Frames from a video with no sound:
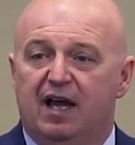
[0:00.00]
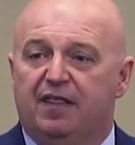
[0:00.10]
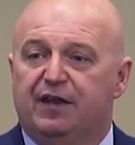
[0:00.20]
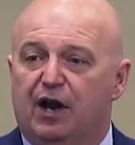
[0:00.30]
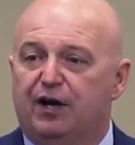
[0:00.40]

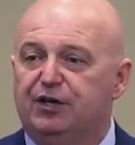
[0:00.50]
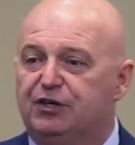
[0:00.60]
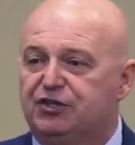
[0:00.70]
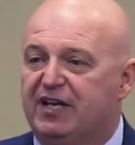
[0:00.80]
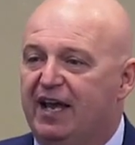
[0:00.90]
then
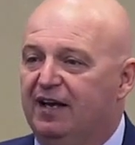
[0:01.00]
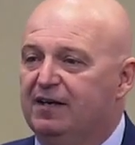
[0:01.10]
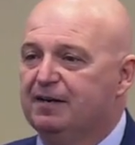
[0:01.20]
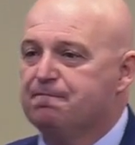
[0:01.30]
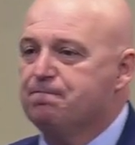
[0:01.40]
understand,
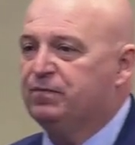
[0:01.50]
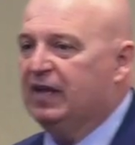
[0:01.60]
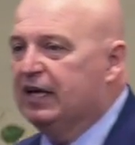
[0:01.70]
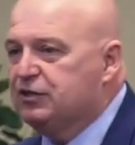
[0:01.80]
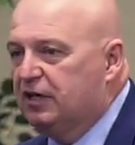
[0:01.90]

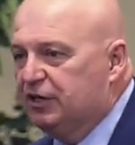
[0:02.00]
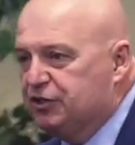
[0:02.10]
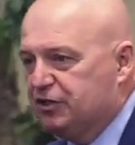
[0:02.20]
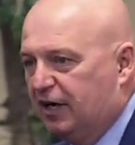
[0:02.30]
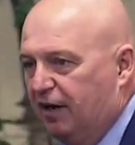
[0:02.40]
it's going to
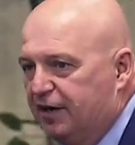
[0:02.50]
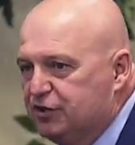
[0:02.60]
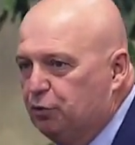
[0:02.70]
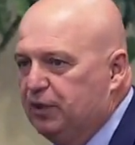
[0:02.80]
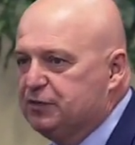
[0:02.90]
start out as
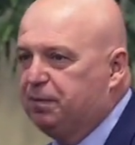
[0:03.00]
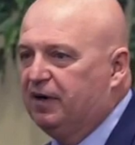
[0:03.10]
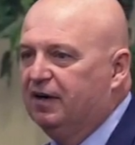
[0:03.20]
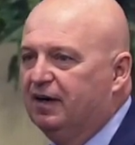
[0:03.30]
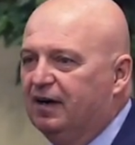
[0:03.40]
a whisper,
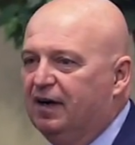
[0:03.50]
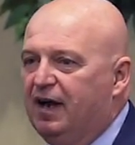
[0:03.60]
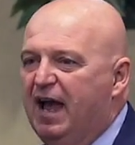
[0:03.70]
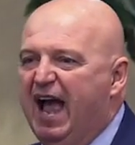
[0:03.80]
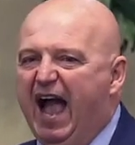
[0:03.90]

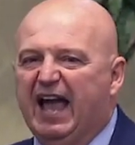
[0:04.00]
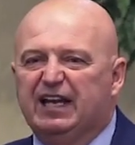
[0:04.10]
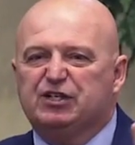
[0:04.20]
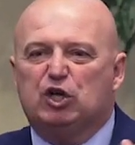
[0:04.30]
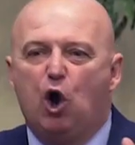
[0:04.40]
and
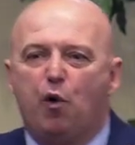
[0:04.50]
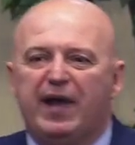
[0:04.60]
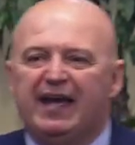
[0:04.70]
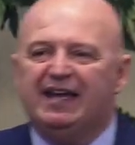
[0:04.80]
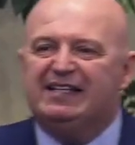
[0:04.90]
it's
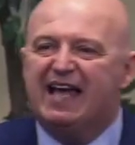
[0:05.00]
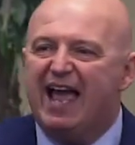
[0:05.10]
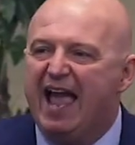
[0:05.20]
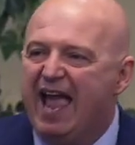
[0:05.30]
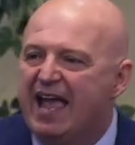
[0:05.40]
going
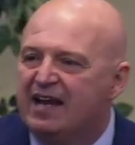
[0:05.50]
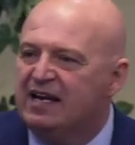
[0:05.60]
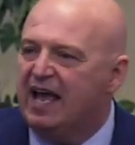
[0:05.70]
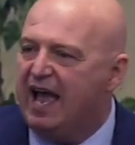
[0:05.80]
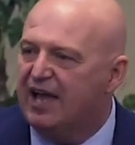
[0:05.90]
to
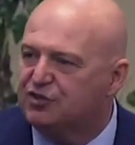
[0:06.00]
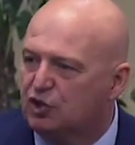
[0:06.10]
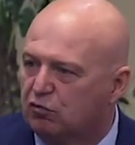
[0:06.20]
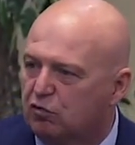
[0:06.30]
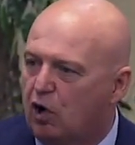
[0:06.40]
end as a
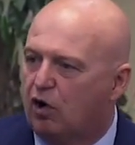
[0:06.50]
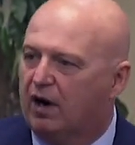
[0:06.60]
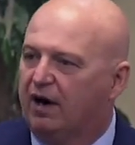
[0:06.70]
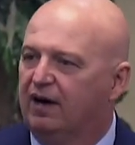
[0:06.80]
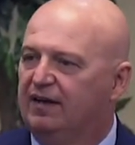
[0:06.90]

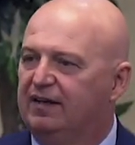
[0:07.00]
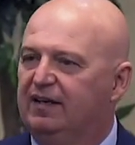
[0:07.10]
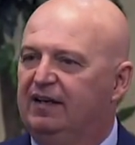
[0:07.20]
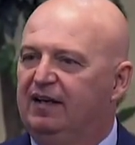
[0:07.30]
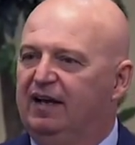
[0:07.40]
roar.
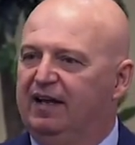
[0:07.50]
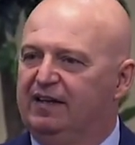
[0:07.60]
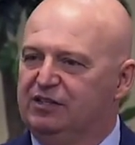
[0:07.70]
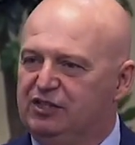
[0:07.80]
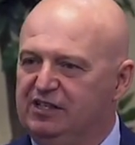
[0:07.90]
And
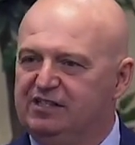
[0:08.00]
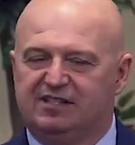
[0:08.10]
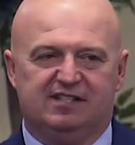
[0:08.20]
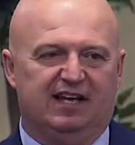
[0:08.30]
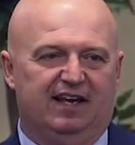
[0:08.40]
then Jesus
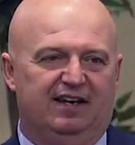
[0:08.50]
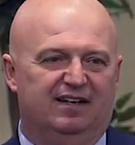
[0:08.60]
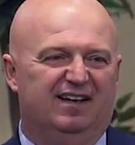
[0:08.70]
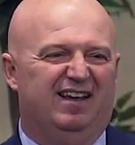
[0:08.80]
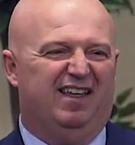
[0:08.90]
said,
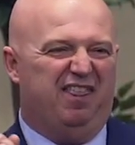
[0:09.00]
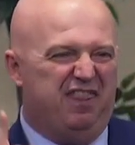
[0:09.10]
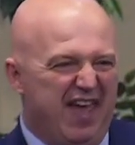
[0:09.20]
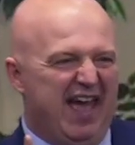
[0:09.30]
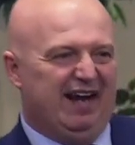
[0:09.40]

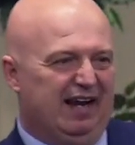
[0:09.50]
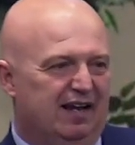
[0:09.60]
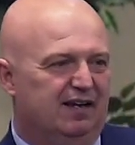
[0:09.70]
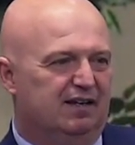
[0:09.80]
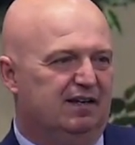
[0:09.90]
then,
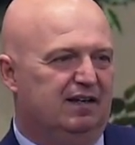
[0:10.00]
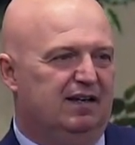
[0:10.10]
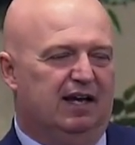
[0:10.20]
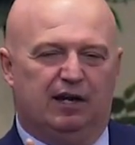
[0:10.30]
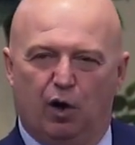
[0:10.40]

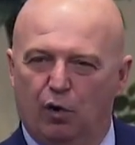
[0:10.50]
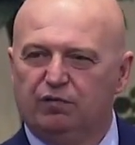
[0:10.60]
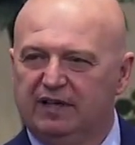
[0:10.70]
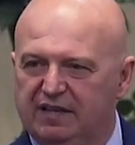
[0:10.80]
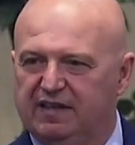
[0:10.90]
and
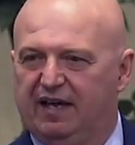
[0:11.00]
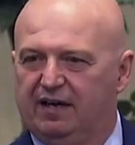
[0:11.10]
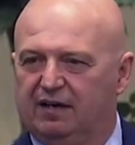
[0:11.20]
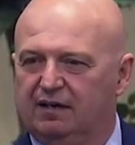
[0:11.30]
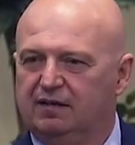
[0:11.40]
only
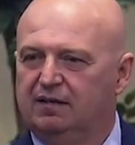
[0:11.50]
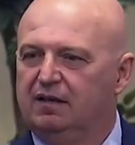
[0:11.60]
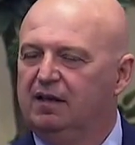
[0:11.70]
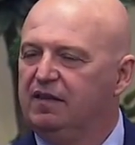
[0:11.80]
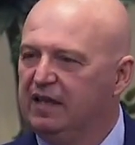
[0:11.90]
then,
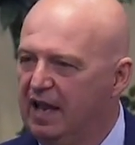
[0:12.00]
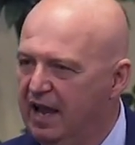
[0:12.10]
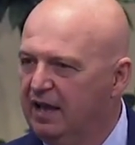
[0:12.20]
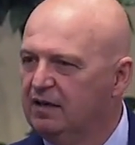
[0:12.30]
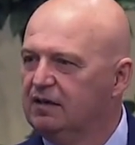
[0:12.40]
the
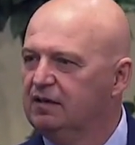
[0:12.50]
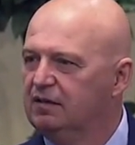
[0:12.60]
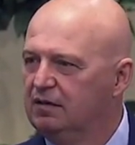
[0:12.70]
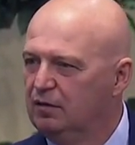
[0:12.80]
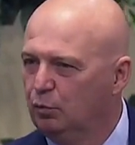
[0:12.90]
end
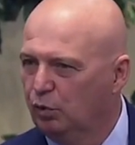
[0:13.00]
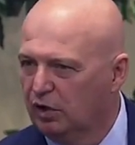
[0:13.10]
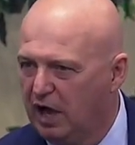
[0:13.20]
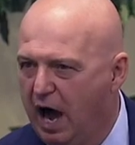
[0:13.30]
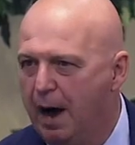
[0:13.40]
will
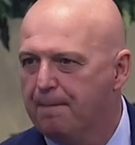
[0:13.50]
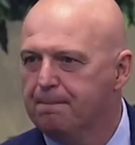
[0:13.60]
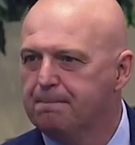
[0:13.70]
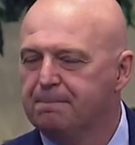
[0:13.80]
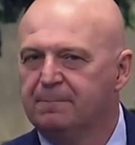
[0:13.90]
come.
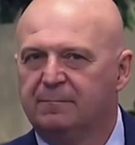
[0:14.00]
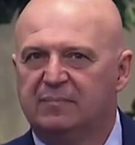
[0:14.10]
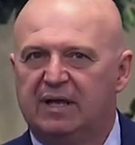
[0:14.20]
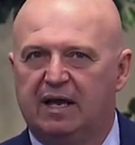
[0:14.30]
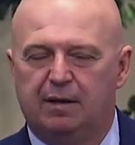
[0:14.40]

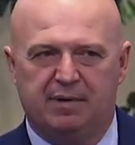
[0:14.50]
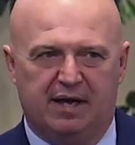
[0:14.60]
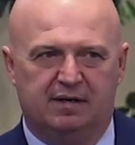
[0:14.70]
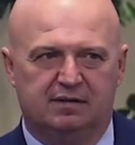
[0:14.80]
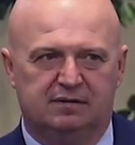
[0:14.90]

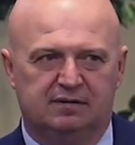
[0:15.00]
Amen. Amen.